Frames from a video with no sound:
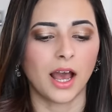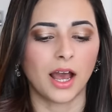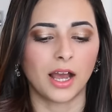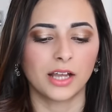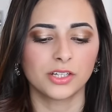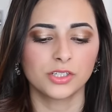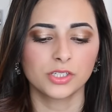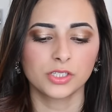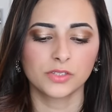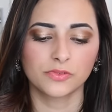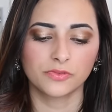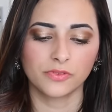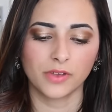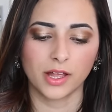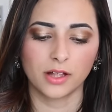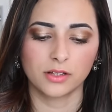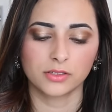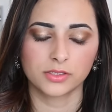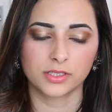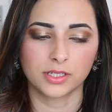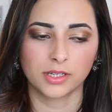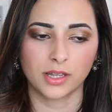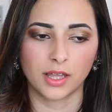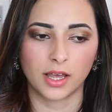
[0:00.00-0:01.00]
I just
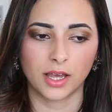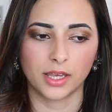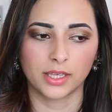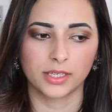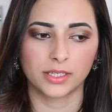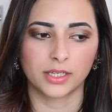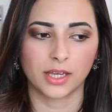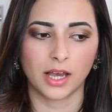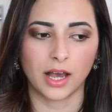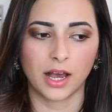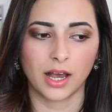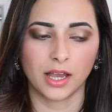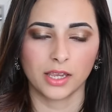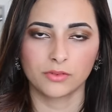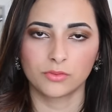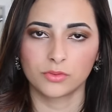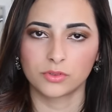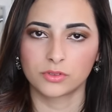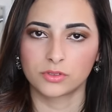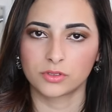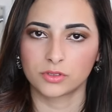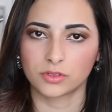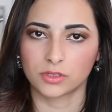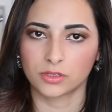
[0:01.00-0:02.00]
felt like I
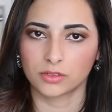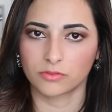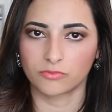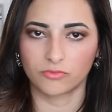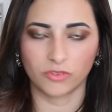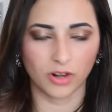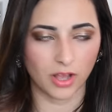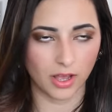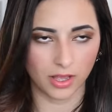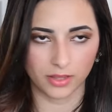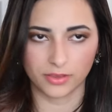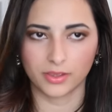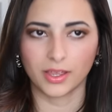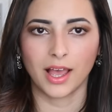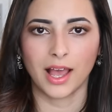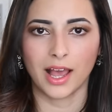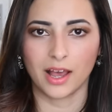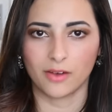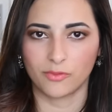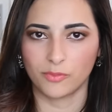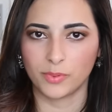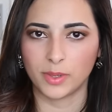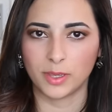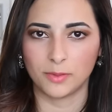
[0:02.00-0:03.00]
would rather
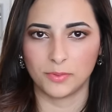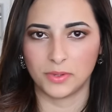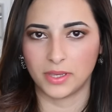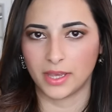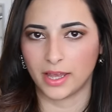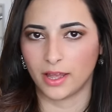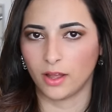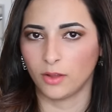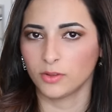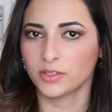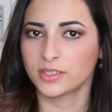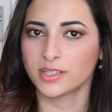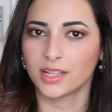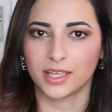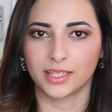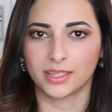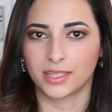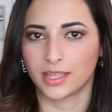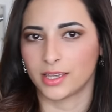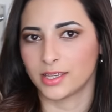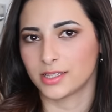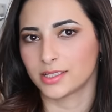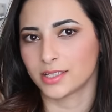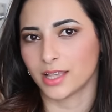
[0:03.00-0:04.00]
have baby out,
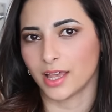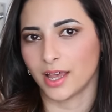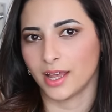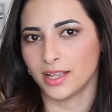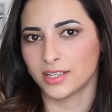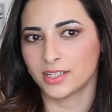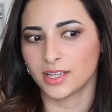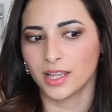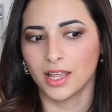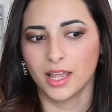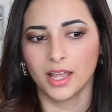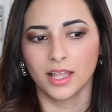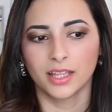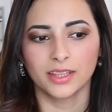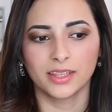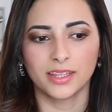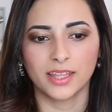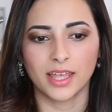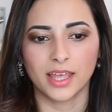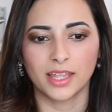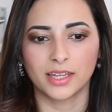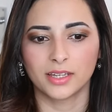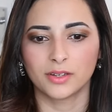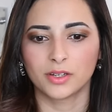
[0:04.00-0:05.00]
like they said,
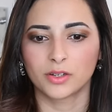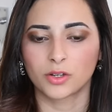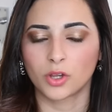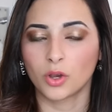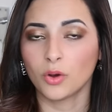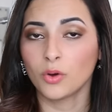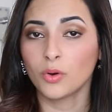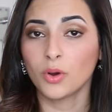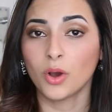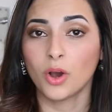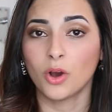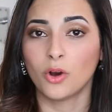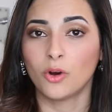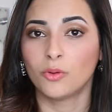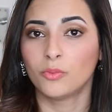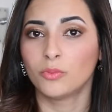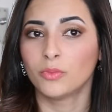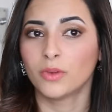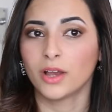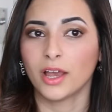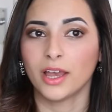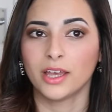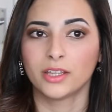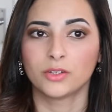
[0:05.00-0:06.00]
than go
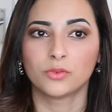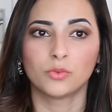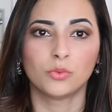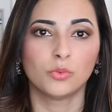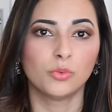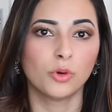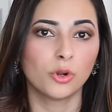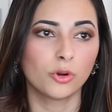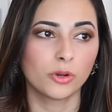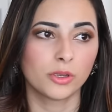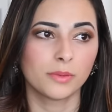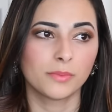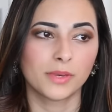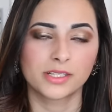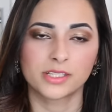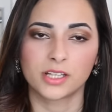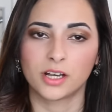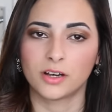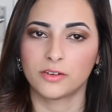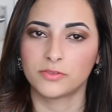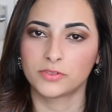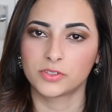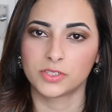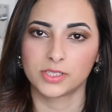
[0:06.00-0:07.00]
home and worry
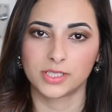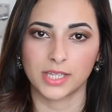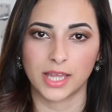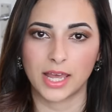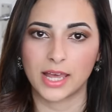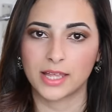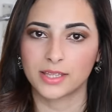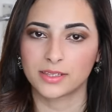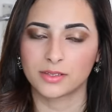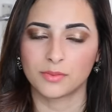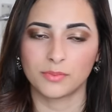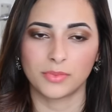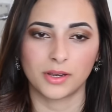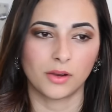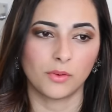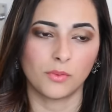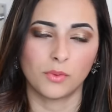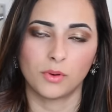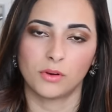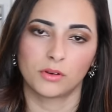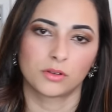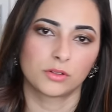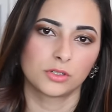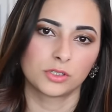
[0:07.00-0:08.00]
myself to death about
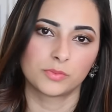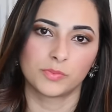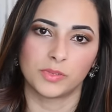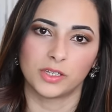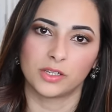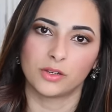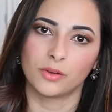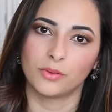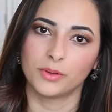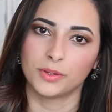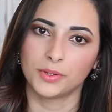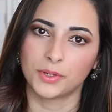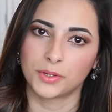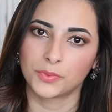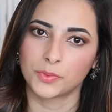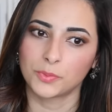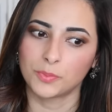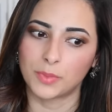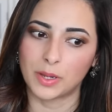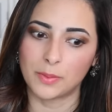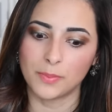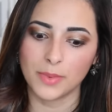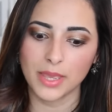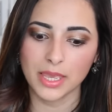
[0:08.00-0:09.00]
what could be going on
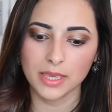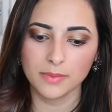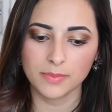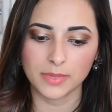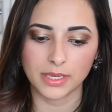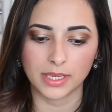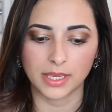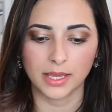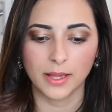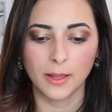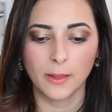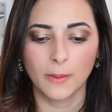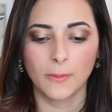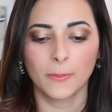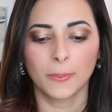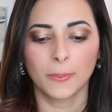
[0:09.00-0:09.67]
with my baby.